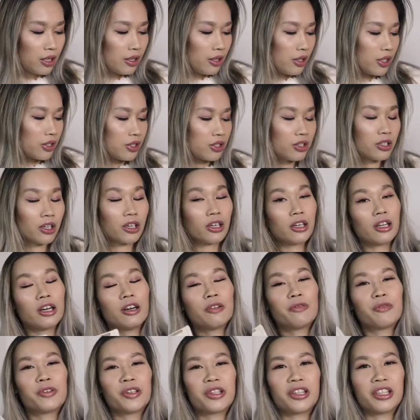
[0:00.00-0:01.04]
Let's start
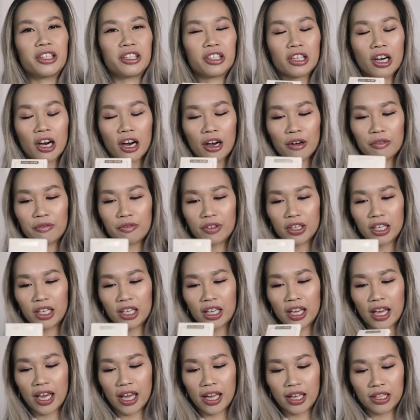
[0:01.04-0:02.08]
off with the
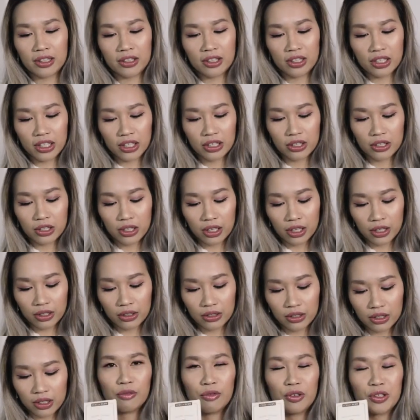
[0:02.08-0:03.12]
toffee and sea
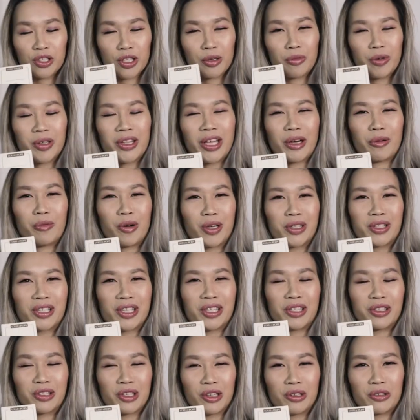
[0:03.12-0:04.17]
salt. For someone that wants
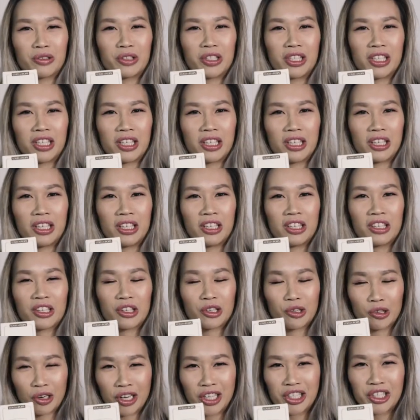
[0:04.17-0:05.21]
a salty
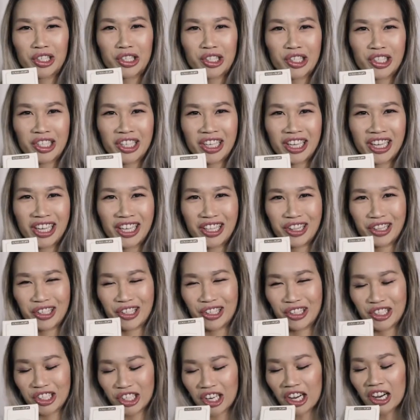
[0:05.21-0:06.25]
crunch in
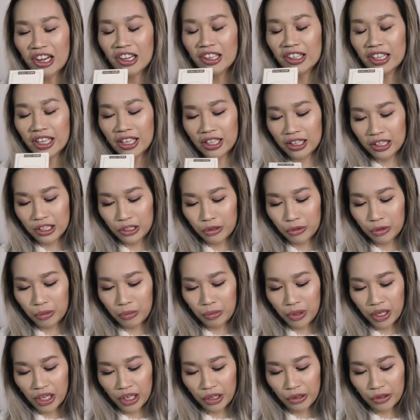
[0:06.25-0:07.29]
their chocolate, this would
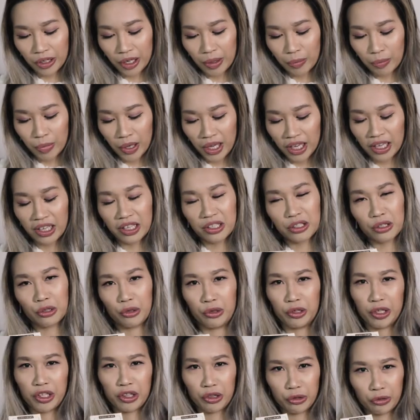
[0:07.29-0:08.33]
be a great pick. It's
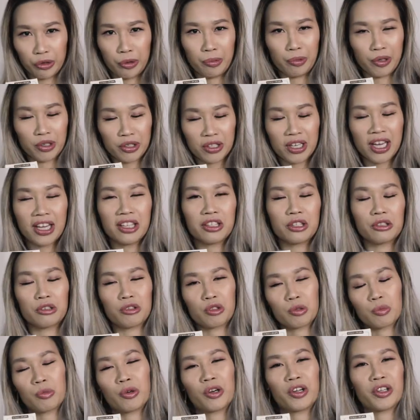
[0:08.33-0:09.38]
33%, so
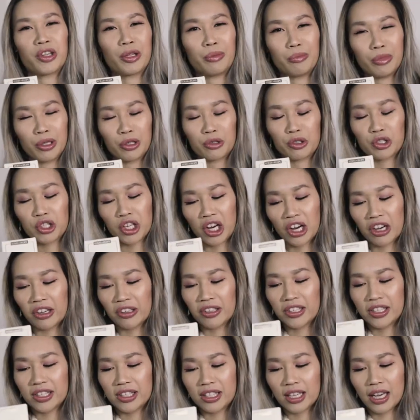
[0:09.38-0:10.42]
it's more on the milk
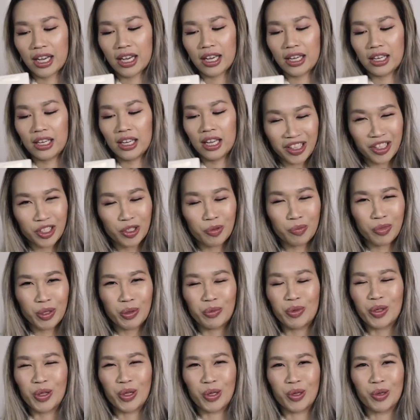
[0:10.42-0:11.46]
chocolate side. And this
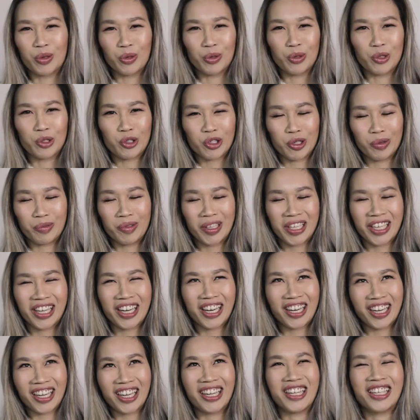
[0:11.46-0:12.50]
mint with the gold trimming,
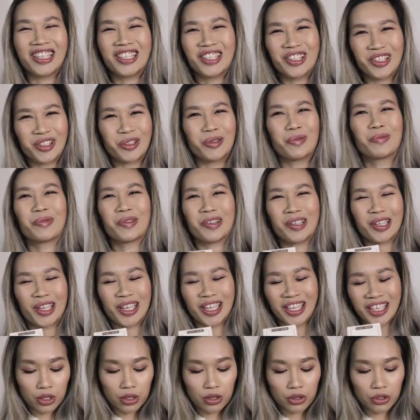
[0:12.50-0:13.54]
ah, so
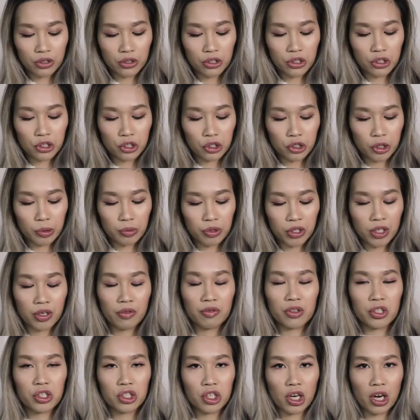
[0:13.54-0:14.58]
pretty. There's a description
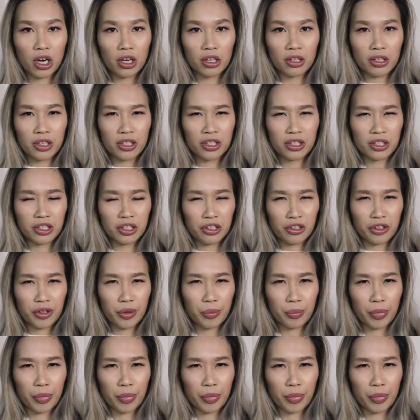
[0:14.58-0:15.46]
of the chocolates near the